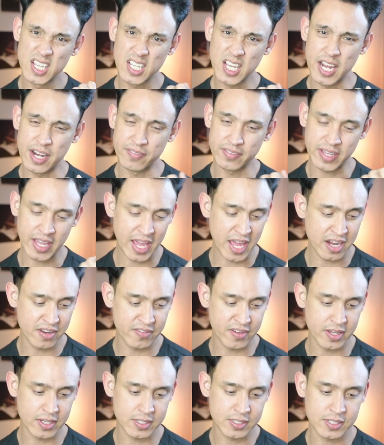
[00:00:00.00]
kind of
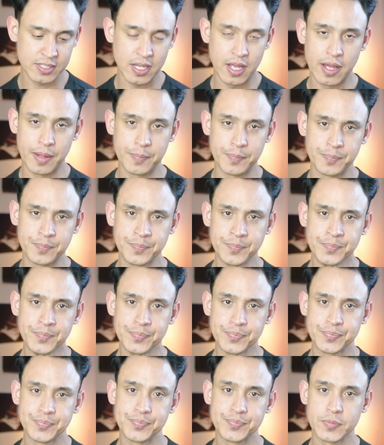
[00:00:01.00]
canvas
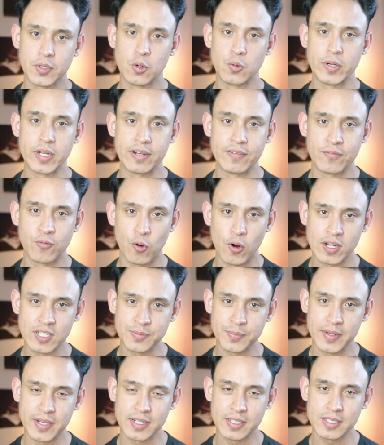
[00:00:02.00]

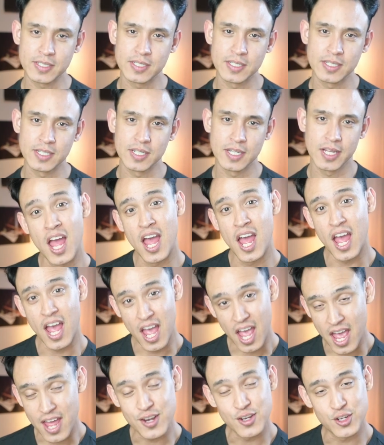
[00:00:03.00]
reinforcement
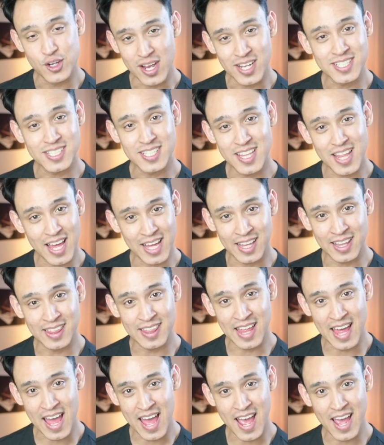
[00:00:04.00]
And just like
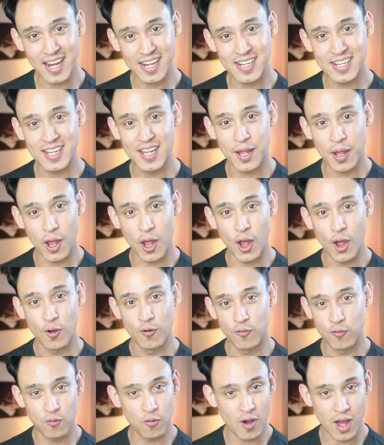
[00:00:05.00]
that,
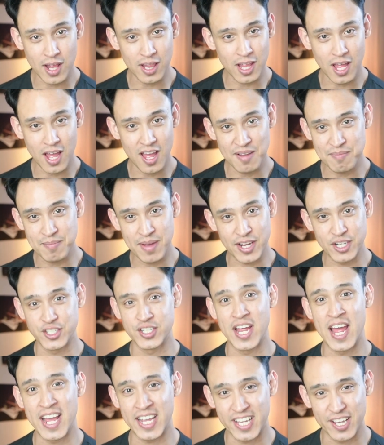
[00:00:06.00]
voila, my
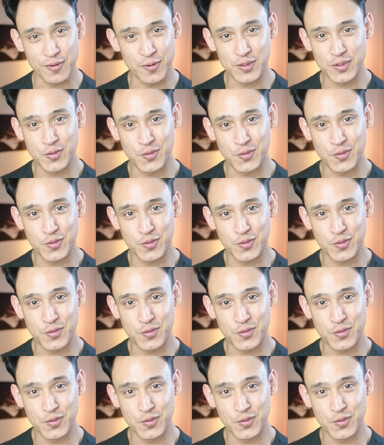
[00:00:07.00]
jacket was